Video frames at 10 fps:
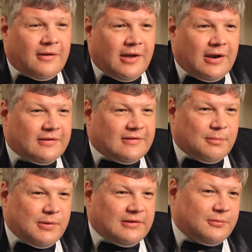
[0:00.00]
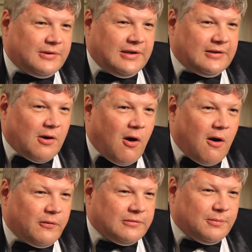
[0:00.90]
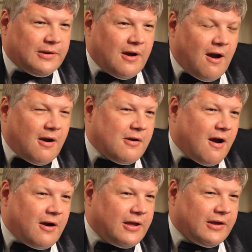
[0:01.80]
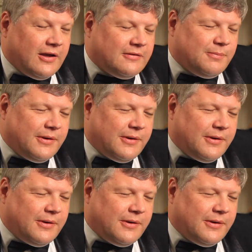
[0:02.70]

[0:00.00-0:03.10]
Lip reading: And it's the piece we need to always be guarding against.